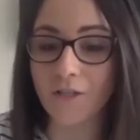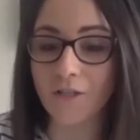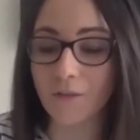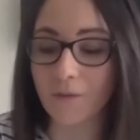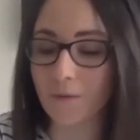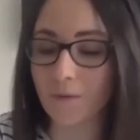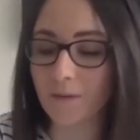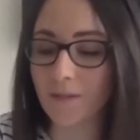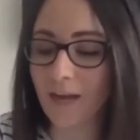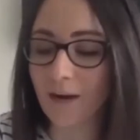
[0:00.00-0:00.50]
So
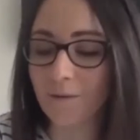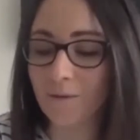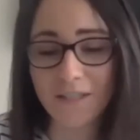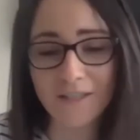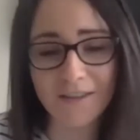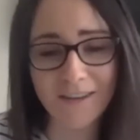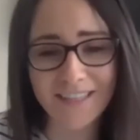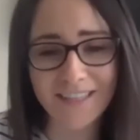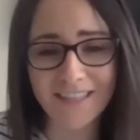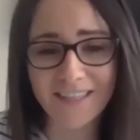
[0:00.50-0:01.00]
it was
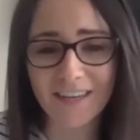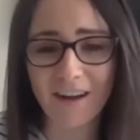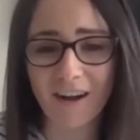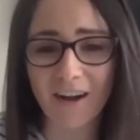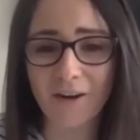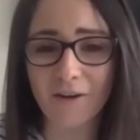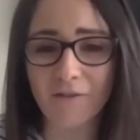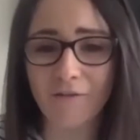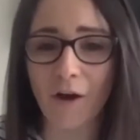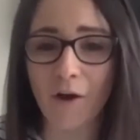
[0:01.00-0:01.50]
nice to
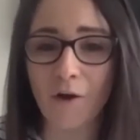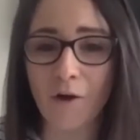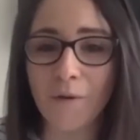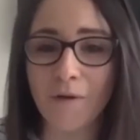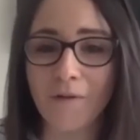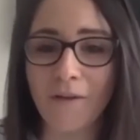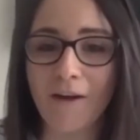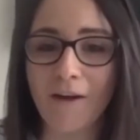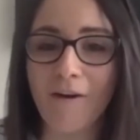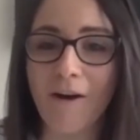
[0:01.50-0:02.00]
kind of
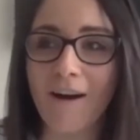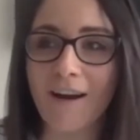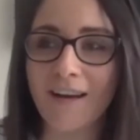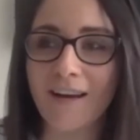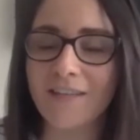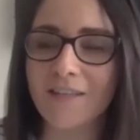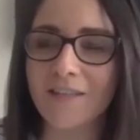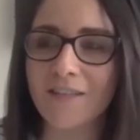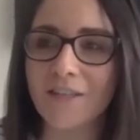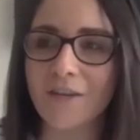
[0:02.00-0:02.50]
open their
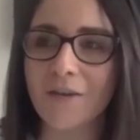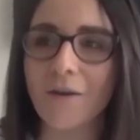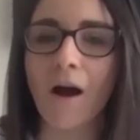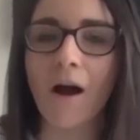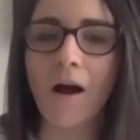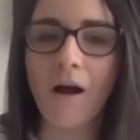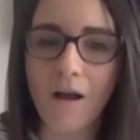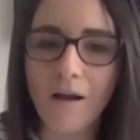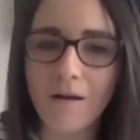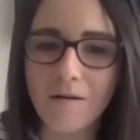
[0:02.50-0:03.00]
eyes to,
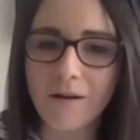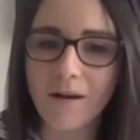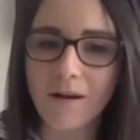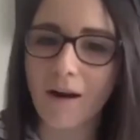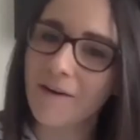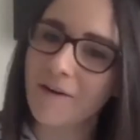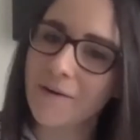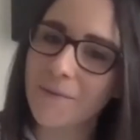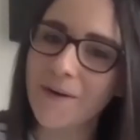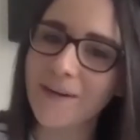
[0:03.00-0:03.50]

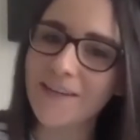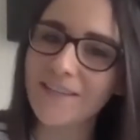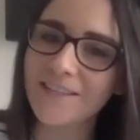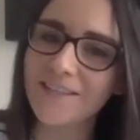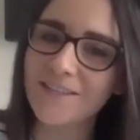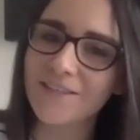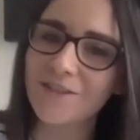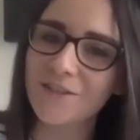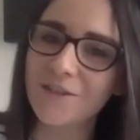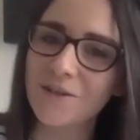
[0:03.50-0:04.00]

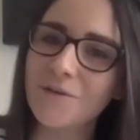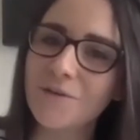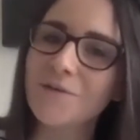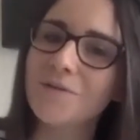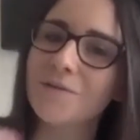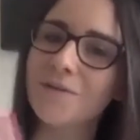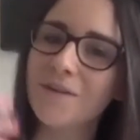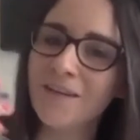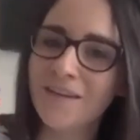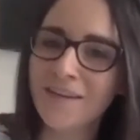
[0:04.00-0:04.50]
chiropractors
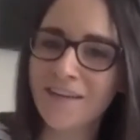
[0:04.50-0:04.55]
do